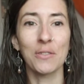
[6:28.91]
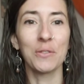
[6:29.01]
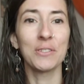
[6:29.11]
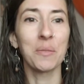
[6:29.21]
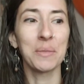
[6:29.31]
through
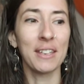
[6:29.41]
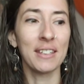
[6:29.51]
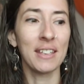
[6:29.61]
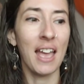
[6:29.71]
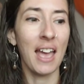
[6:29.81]

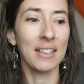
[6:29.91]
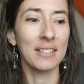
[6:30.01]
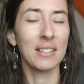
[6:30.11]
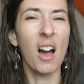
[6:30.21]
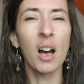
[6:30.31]
something
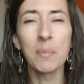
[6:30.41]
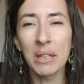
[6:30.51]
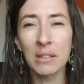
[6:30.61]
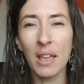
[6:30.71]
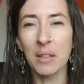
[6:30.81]
as common